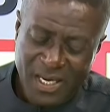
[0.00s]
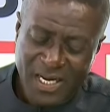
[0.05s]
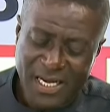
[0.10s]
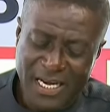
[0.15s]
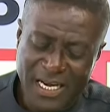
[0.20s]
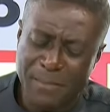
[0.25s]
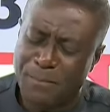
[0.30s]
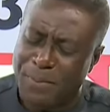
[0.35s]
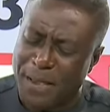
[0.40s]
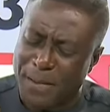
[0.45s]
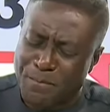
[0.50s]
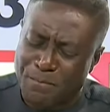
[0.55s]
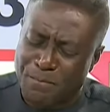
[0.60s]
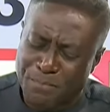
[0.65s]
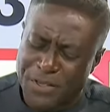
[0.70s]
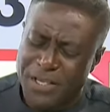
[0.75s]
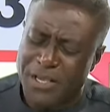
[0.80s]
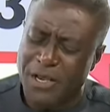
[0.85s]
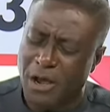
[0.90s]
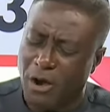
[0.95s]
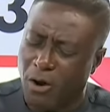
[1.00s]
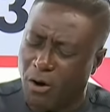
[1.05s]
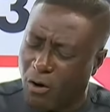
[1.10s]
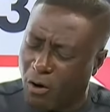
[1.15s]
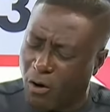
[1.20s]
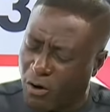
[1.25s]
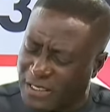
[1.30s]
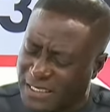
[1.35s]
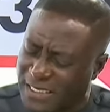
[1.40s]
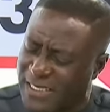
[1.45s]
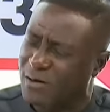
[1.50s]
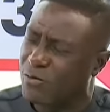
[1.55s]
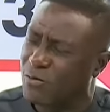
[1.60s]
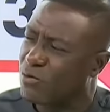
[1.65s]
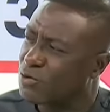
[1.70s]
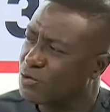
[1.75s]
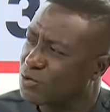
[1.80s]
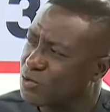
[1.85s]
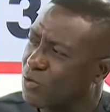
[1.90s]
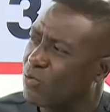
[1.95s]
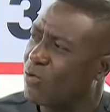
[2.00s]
Nippe Bio or Denny who took